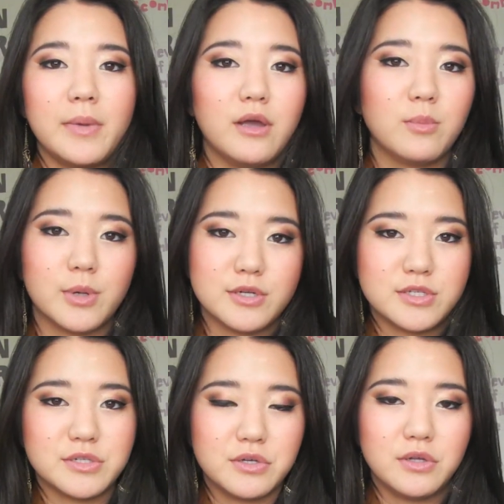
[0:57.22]
my own
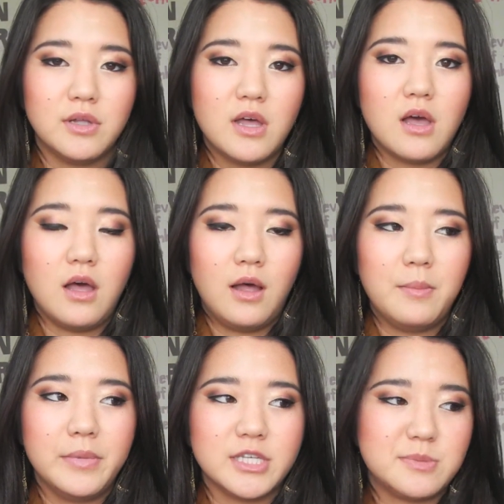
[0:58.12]
personal
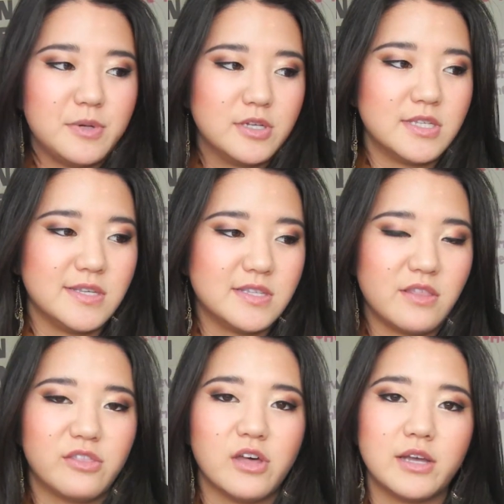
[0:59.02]
um, experiences
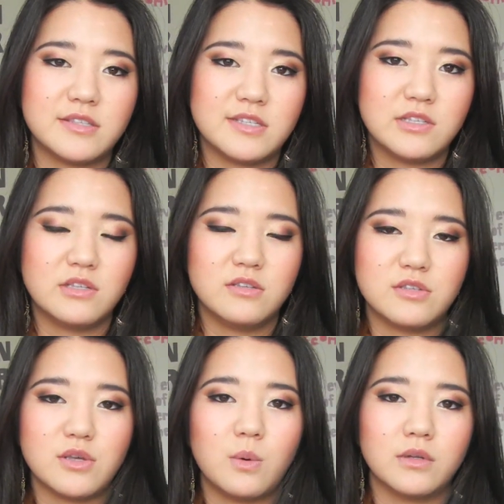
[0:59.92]
and thoughts and
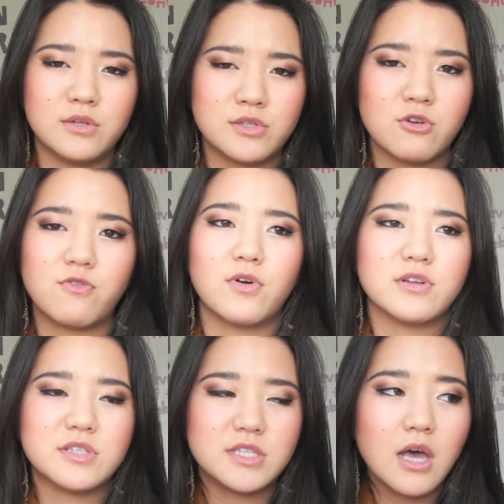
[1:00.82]
so on and so
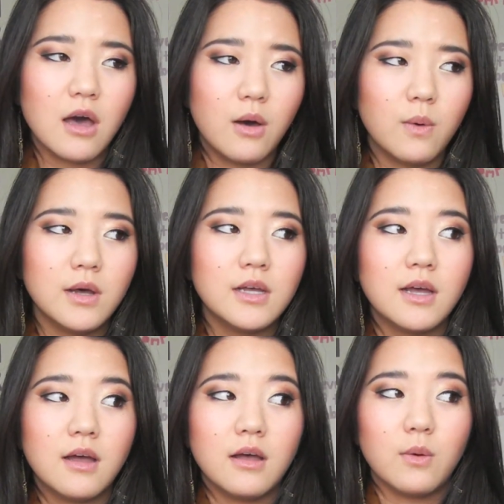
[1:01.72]
forth. So,
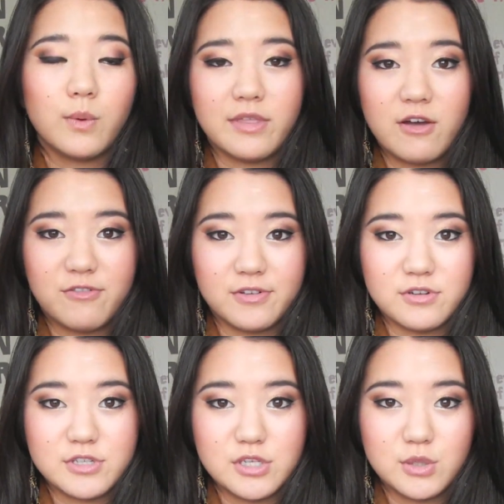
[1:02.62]
without
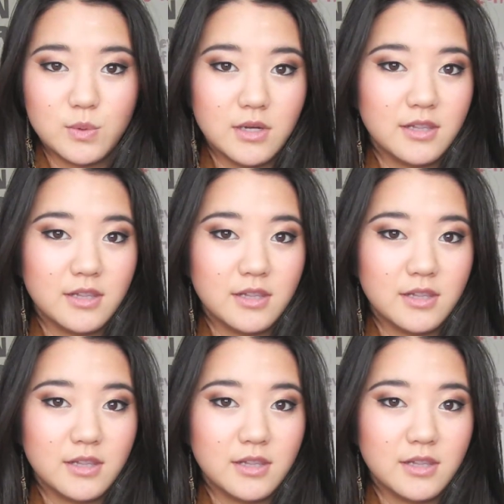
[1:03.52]
further ado,